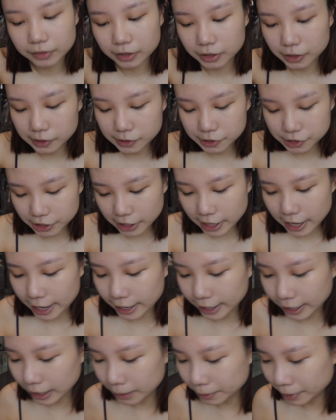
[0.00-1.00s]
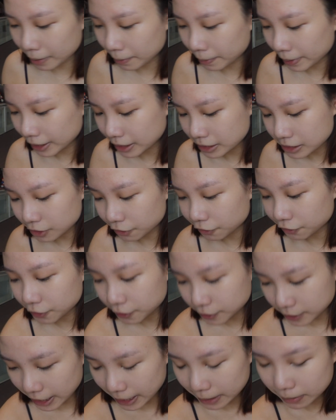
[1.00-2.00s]
Usually I cut my bangs a
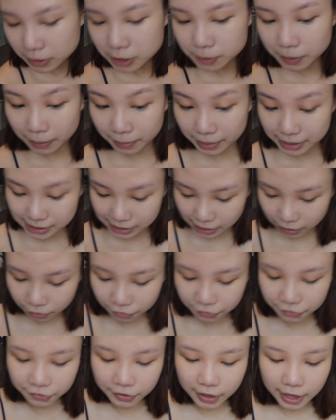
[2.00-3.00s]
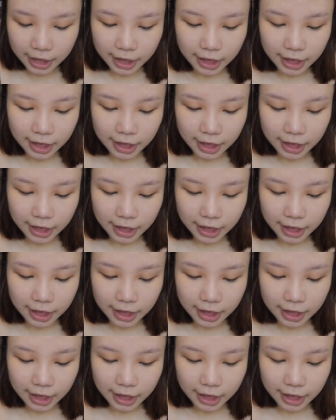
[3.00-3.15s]
few times by myself.